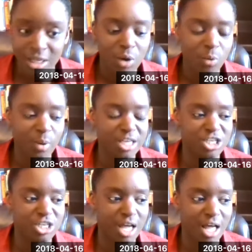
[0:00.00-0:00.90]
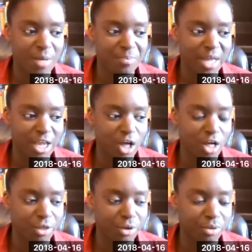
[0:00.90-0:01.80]
which um, I
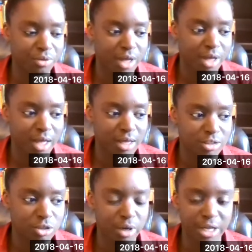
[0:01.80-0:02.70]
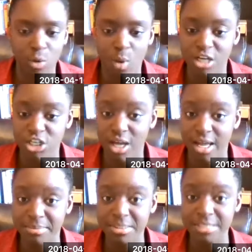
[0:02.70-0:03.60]
call those uh, tornado watch
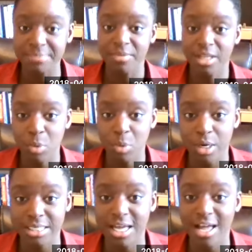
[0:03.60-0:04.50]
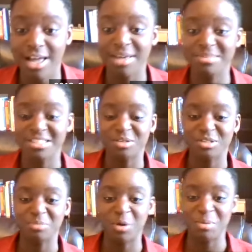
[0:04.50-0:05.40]
times, morning right. times, and those
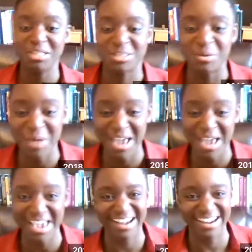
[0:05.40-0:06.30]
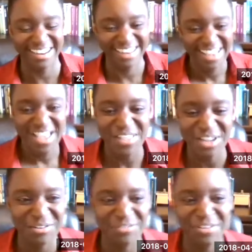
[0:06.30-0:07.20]
moments where that
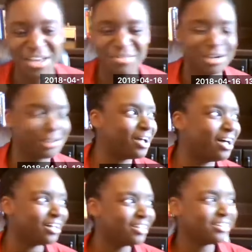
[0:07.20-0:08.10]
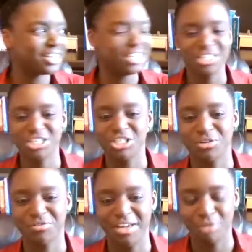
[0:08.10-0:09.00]
are fav- that are, uh, the conditions are
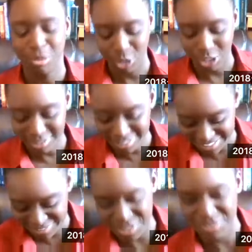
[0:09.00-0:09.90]
favorable for the